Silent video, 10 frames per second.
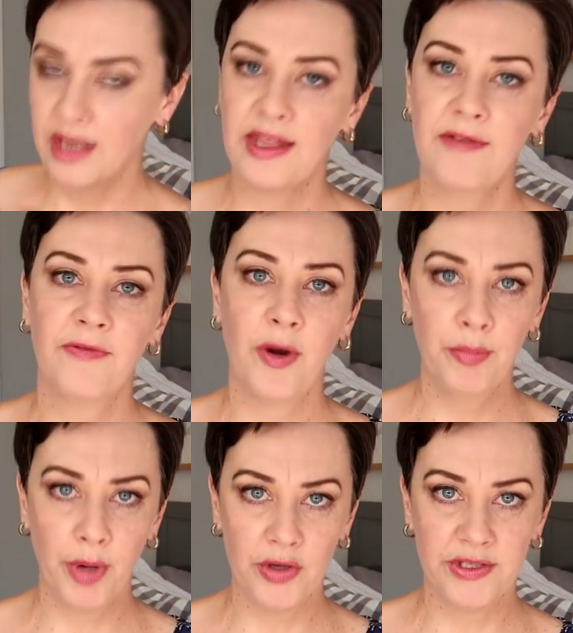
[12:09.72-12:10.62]
They're
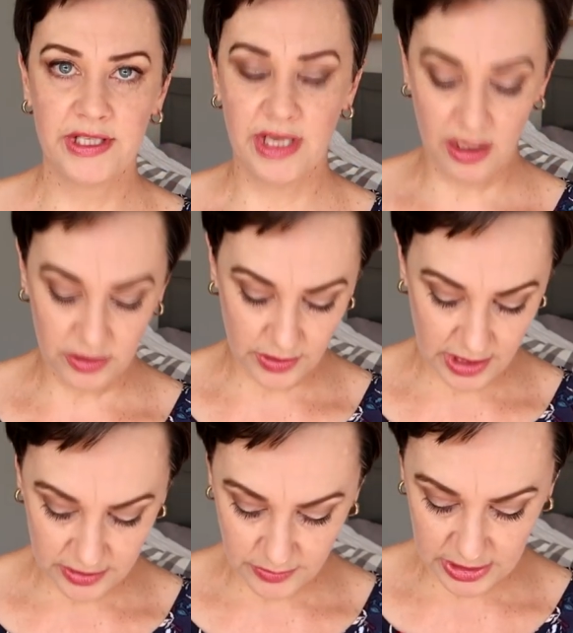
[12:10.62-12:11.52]
from Postie. I'll do a
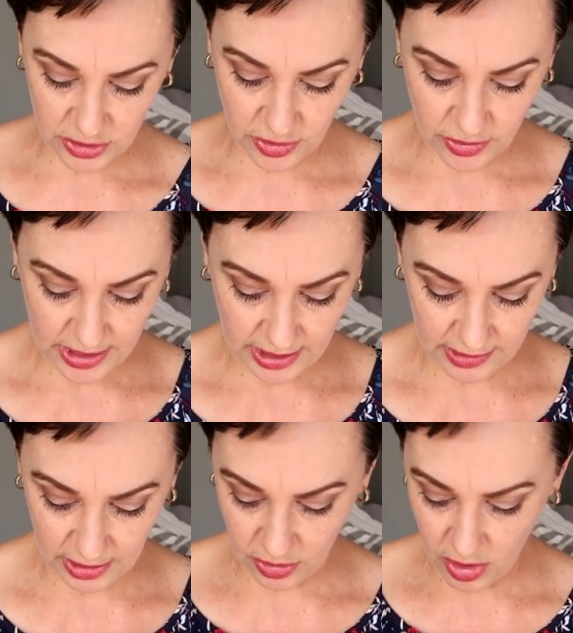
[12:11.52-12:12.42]
cutaway showing you how
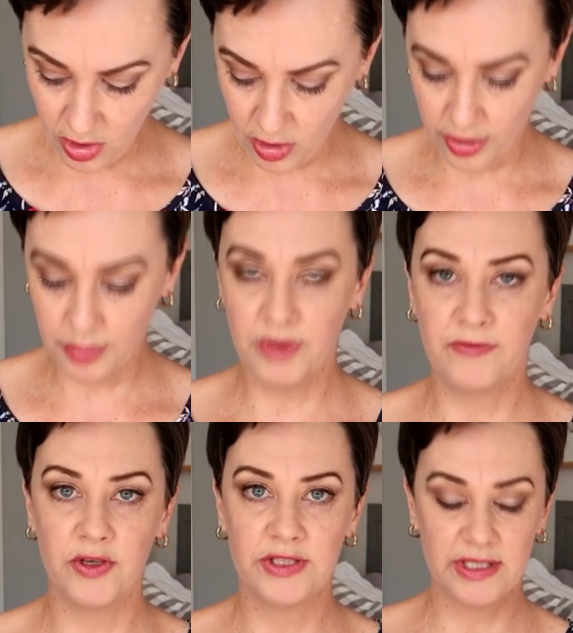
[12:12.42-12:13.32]
they look on, but
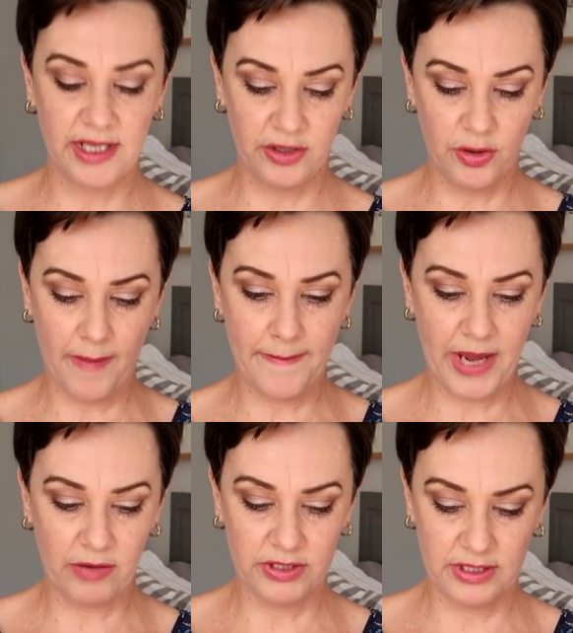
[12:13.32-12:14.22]
first I'll tell you
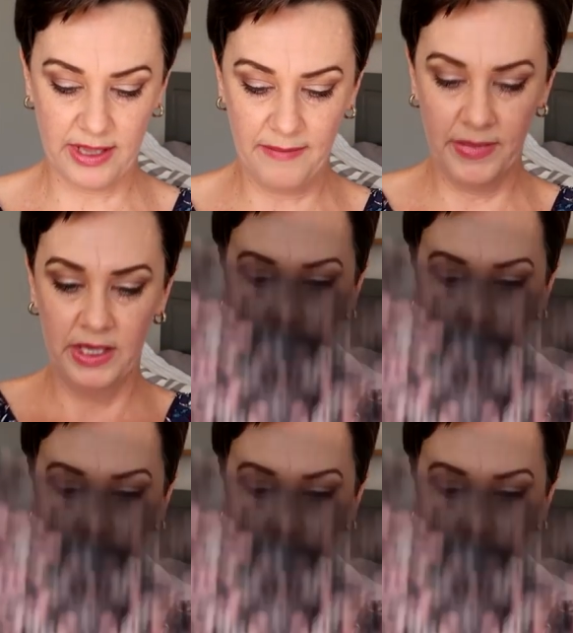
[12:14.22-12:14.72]
about them.